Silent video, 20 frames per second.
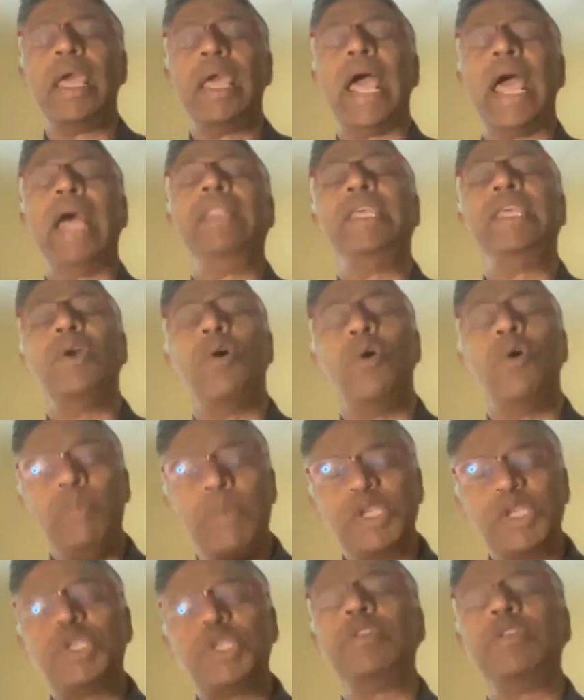and the
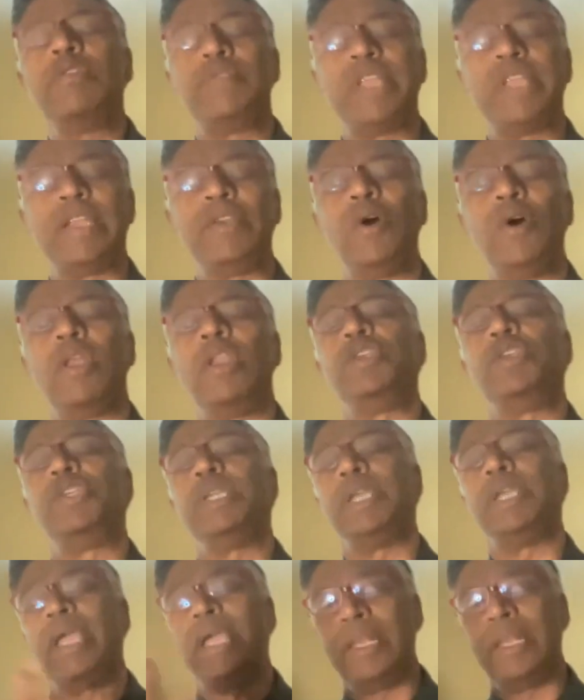omission of
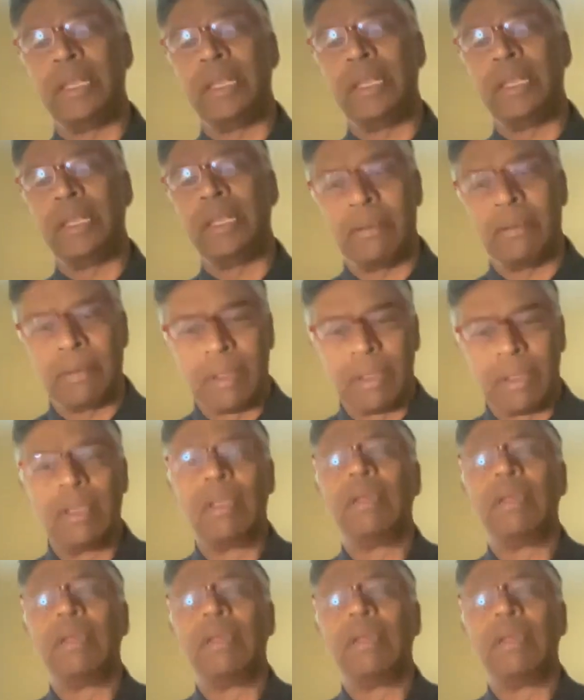technology in